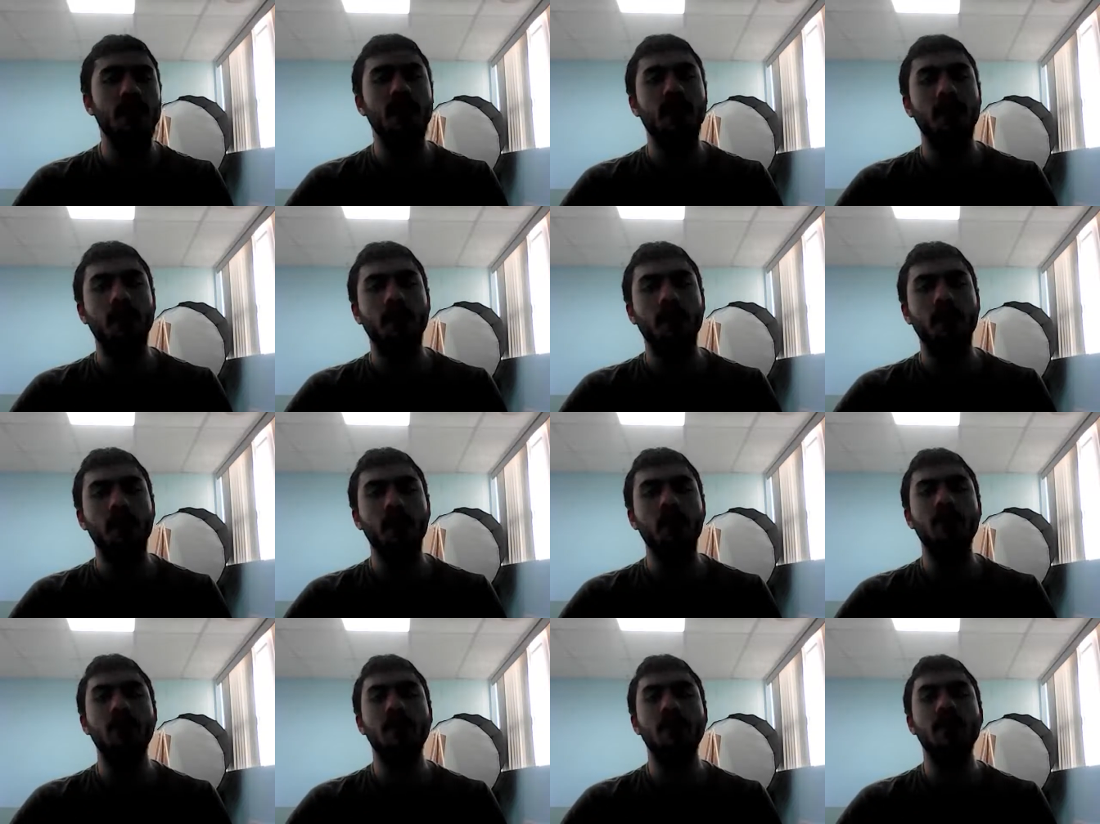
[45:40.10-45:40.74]
them. He
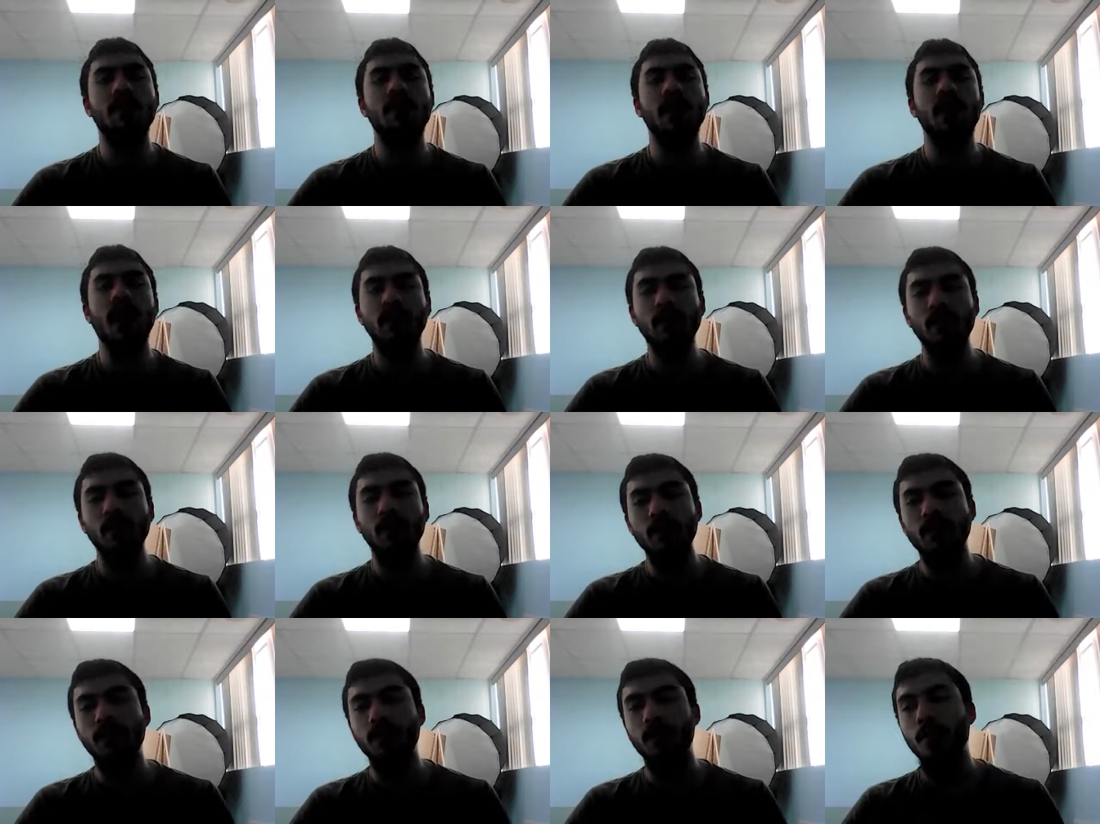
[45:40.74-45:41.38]
used to say, I
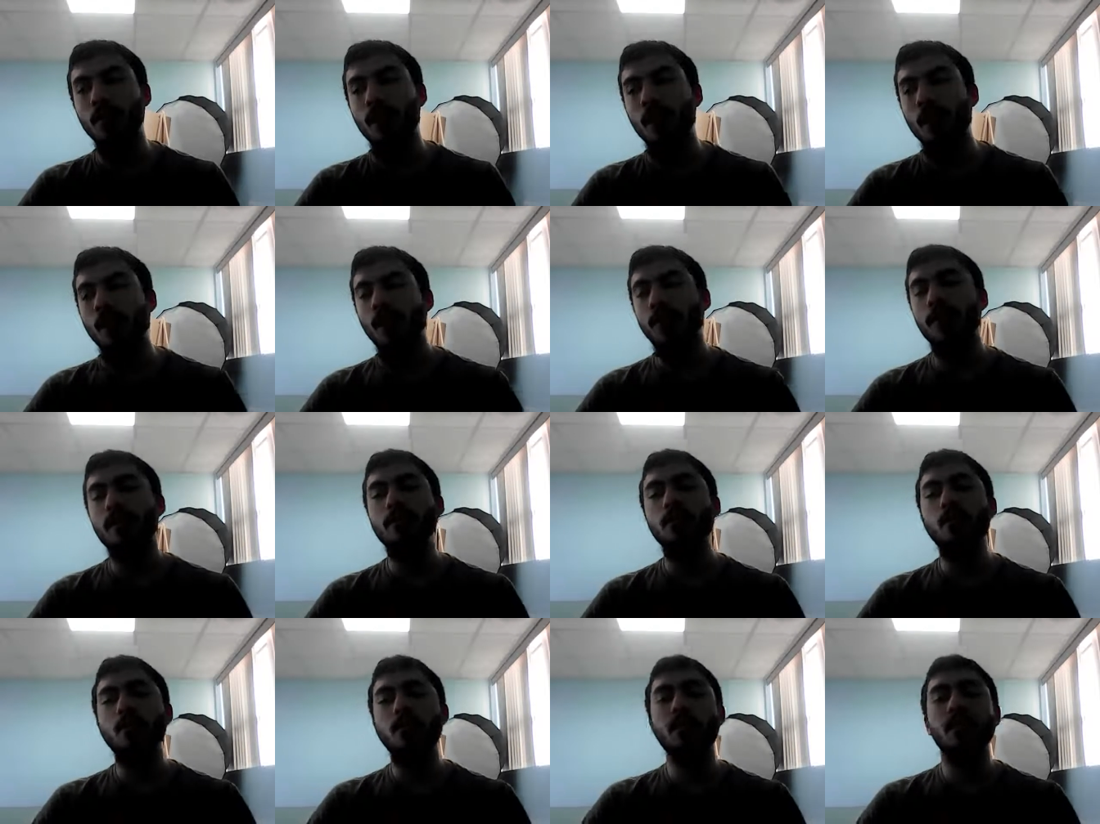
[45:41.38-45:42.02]
love you.
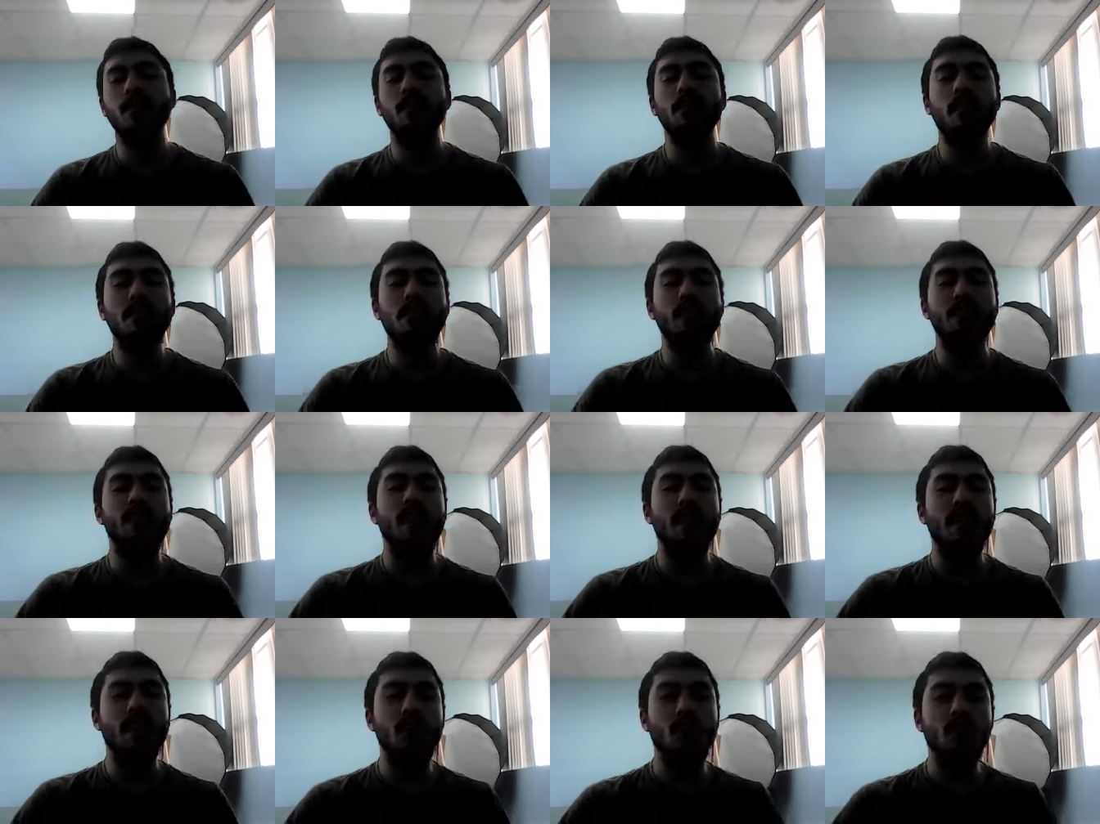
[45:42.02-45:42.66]
This was the love
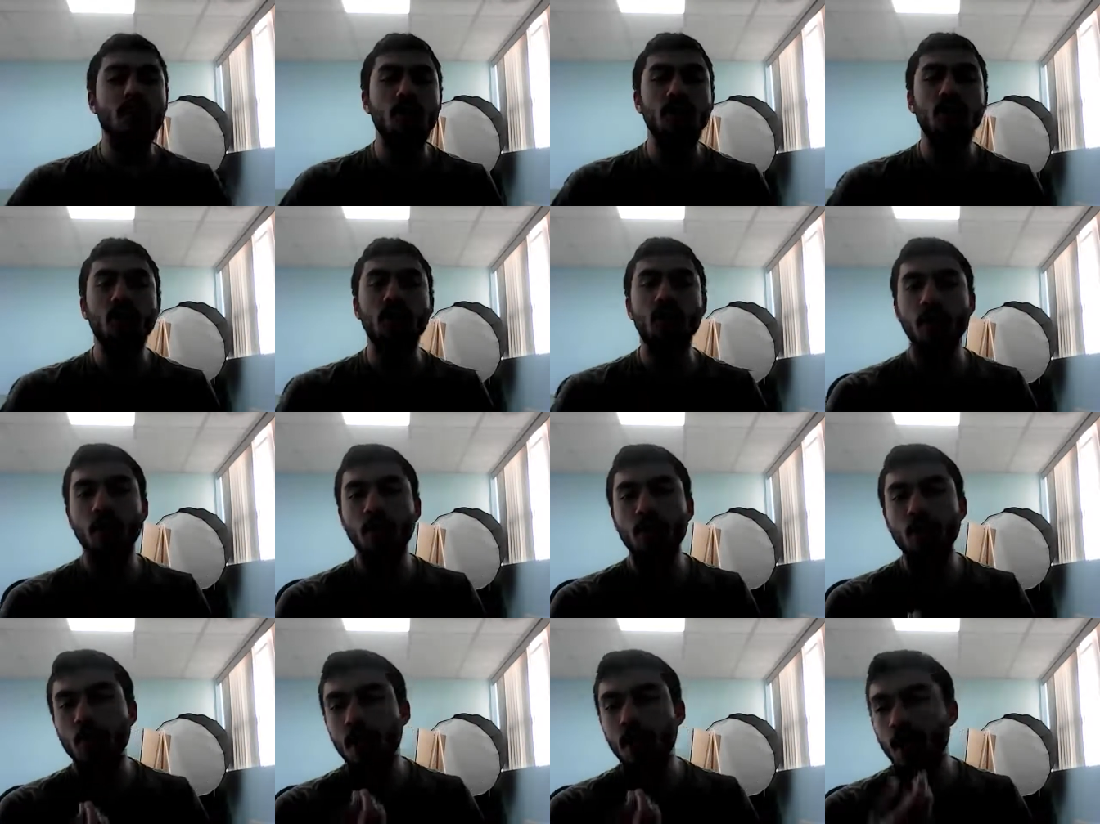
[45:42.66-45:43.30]
that he used to
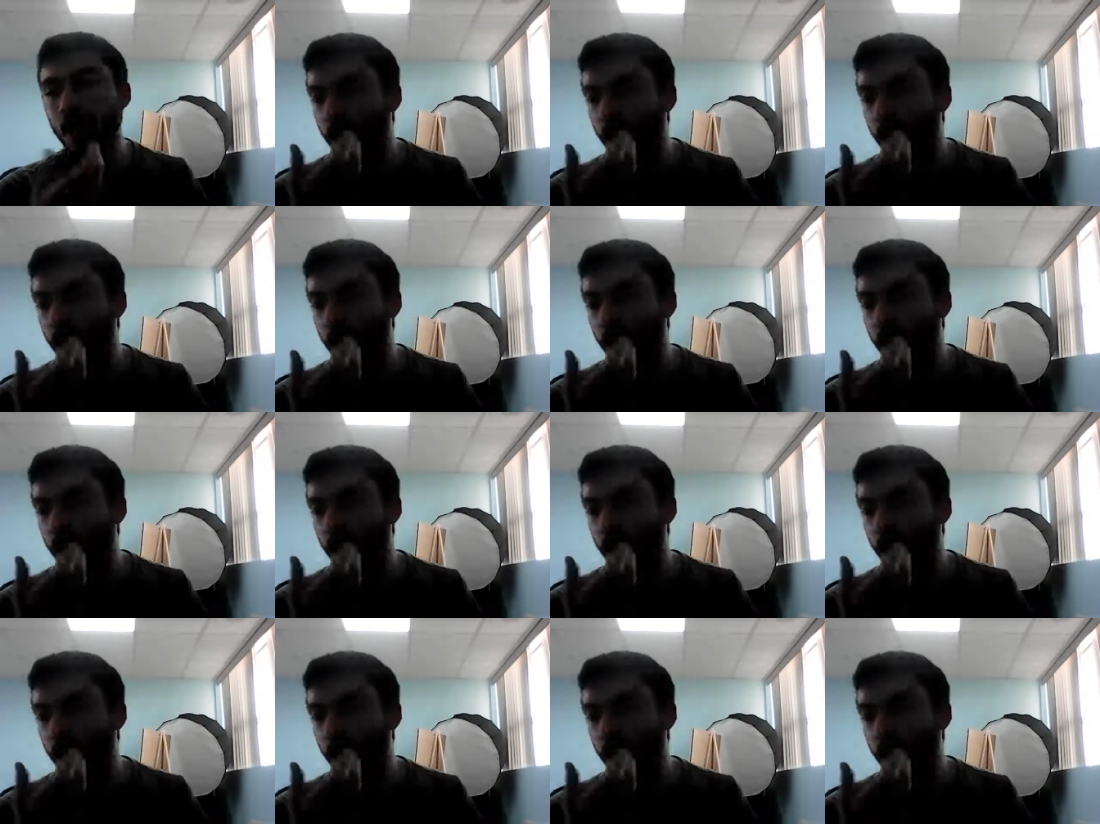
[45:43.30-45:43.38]
show